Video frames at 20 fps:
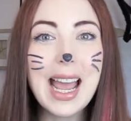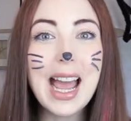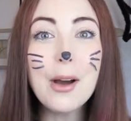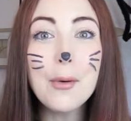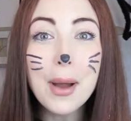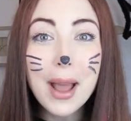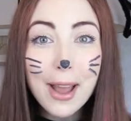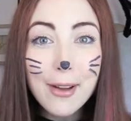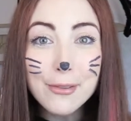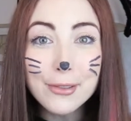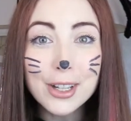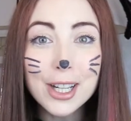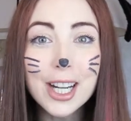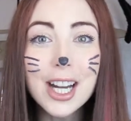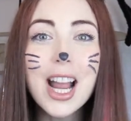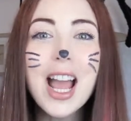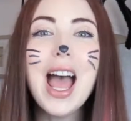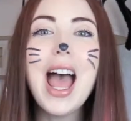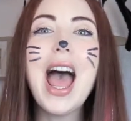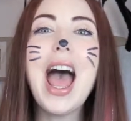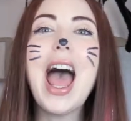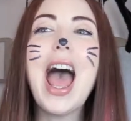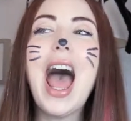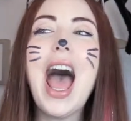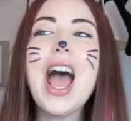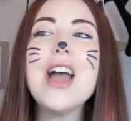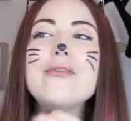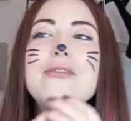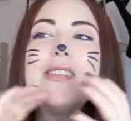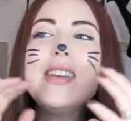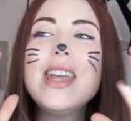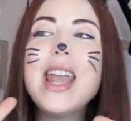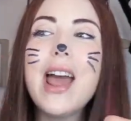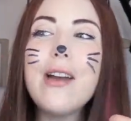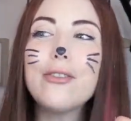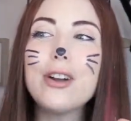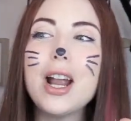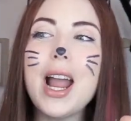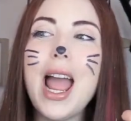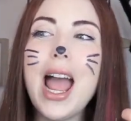However, I've never